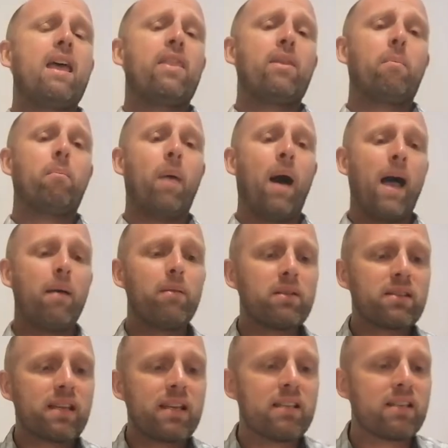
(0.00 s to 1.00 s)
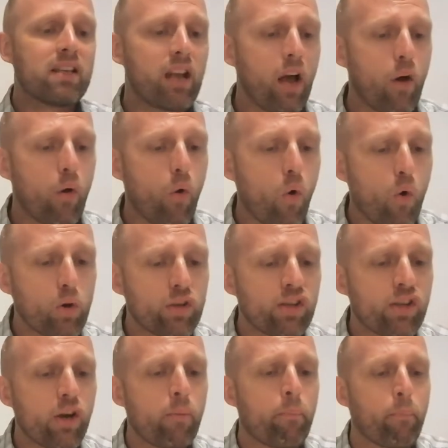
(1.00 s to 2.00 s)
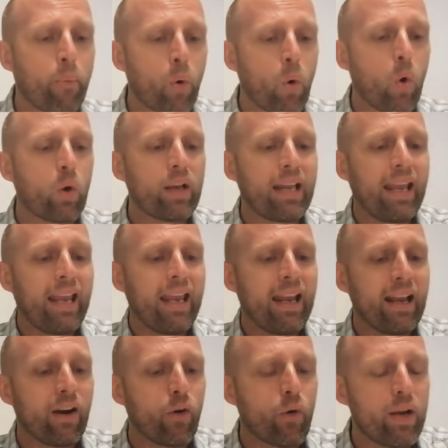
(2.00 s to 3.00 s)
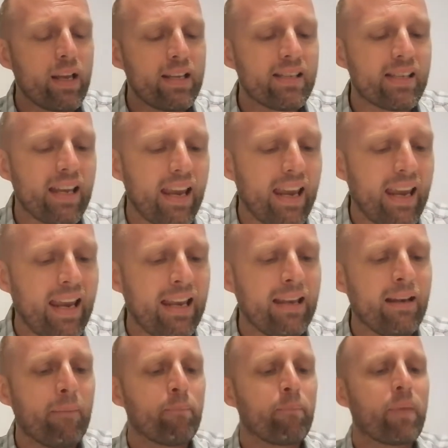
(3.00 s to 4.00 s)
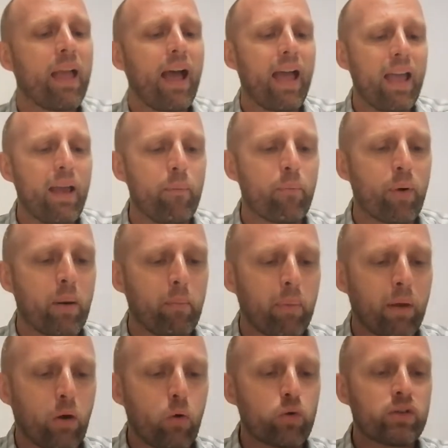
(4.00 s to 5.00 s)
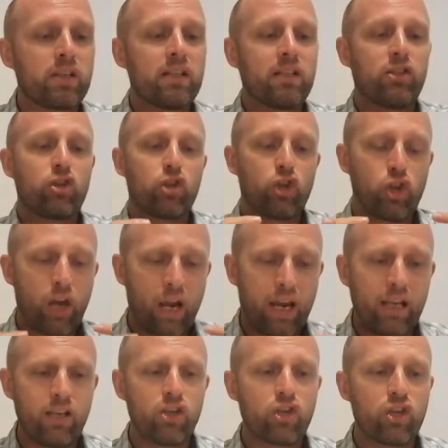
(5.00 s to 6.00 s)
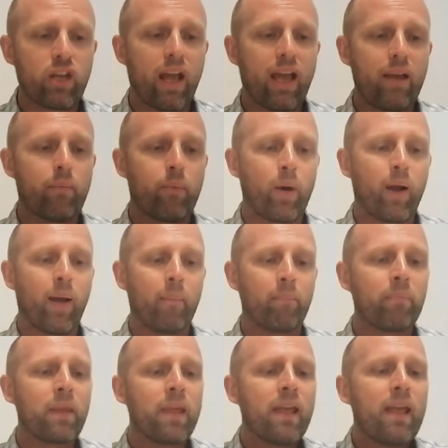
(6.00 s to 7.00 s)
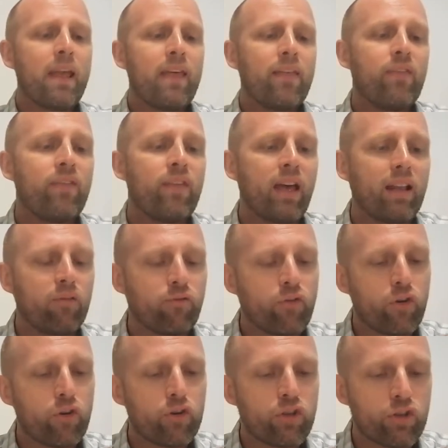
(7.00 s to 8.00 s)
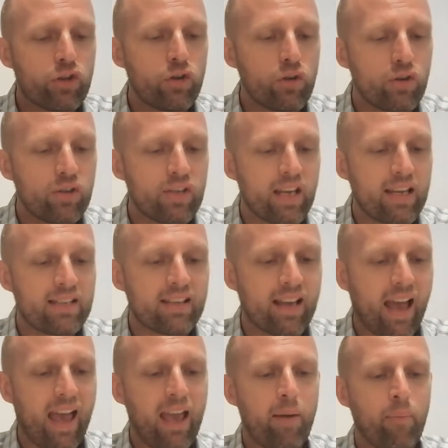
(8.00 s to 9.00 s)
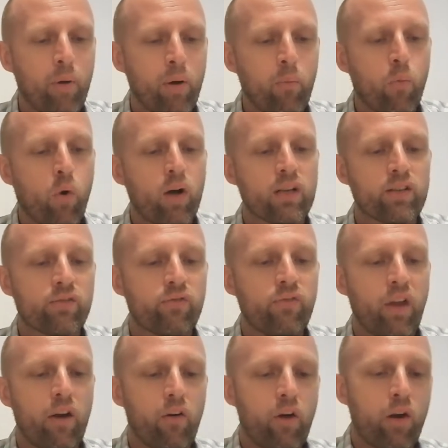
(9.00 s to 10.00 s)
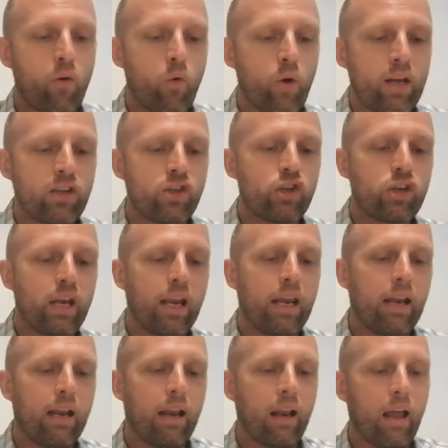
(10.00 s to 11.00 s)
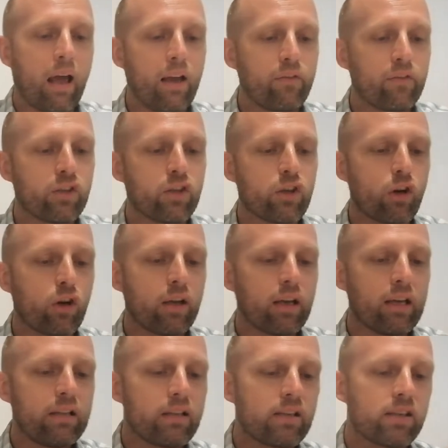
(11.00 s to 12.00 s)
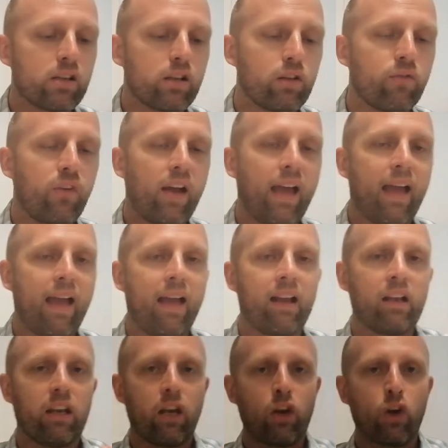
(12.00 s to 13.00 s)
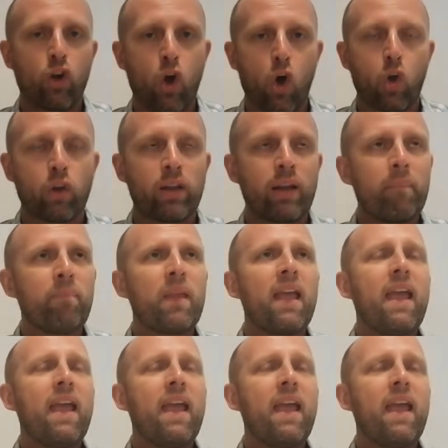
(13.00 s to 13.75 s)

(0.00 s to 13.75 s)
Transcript: And the Bible says it also brought increase in Abram because it changed Abram. That verse 2 says Abram was very rich in livestock, in silver, and in gold.